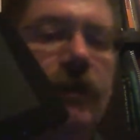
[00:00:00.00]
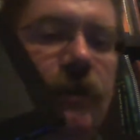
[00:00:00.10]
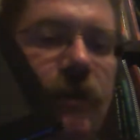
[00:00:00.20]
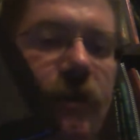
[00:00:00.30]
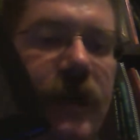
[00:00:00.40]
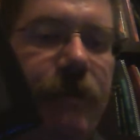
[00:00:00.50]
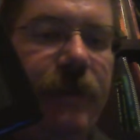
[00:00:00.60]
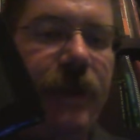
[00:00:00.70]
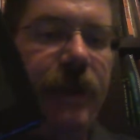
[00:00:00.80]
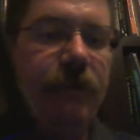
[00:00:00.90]
So you have
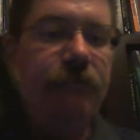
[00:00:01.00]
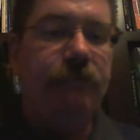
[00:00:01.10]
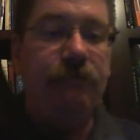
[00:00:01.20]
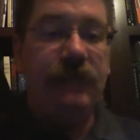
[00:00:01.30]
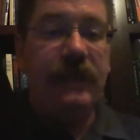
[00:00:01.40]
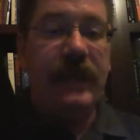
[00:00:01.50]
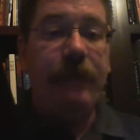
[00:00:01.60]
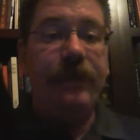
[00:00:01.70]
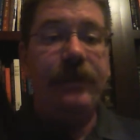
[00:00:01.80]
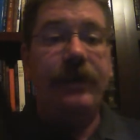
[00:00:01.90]
a
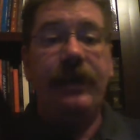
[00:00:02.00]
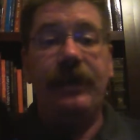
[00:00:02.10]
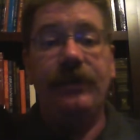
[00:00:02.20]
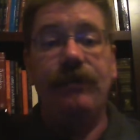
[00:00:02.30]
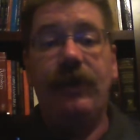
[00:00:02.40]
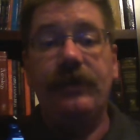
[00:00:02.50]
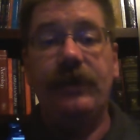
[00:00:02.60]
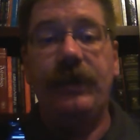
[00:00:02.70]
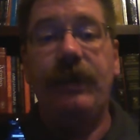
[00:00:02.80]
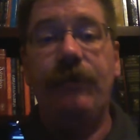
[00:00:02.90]
tablet as well as a
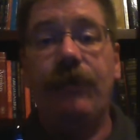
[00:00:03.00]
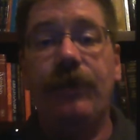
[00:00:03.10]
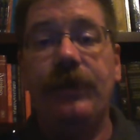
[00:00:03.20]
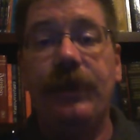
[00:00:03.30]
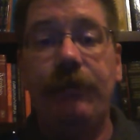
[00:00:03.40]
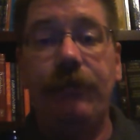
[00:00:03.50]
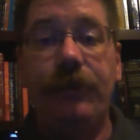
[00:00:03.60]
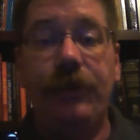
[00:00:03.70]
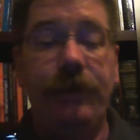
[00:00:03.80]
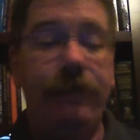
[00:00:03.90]
keyboard to
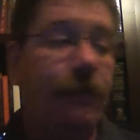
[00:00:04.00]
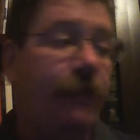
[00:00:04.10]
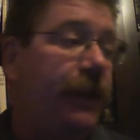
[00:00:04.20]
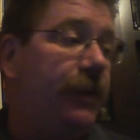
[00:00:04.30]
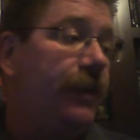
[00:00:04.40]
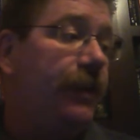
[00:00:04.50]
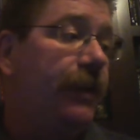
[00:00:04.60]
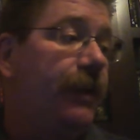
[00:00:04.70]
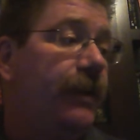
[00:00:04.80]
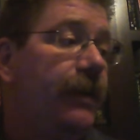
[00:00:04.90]
input information.
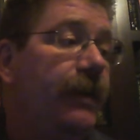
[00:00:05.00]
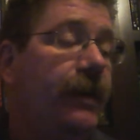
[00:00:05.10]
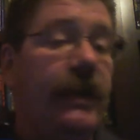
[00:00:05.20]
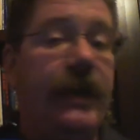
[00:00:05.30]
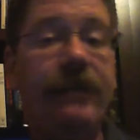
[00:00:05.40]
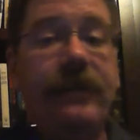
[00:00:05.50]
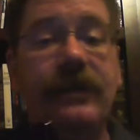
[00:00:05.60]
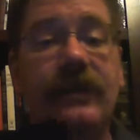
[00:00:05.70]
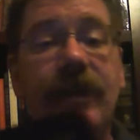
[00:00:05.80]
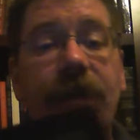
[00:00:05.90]
Now, this
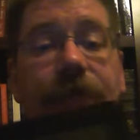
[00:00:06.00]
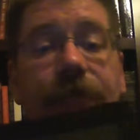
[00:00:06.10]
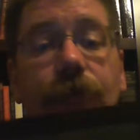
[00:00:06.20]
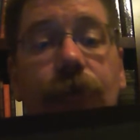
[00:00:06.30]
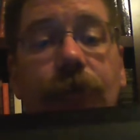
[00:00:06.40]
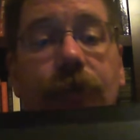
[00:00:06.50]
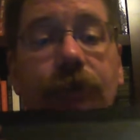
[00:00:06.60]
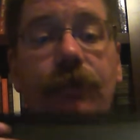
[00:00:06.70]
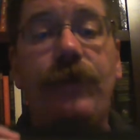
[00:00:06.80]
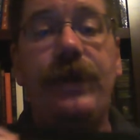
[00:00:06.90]
is a
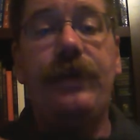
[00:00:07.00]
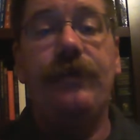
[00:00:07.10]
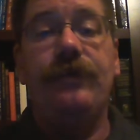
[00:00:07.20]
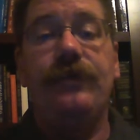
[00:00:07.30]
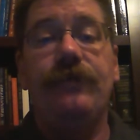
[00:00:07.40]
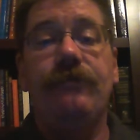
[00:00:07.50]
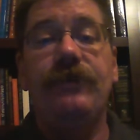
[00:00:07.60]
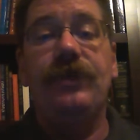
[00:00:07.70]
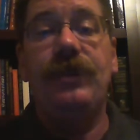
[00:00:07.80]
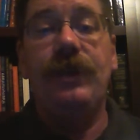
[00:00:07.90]
full Windows
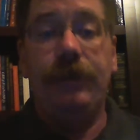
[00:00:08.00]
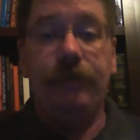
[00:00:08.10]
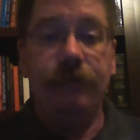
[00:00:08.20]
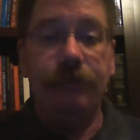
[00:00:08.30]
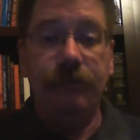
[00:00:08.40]
machine.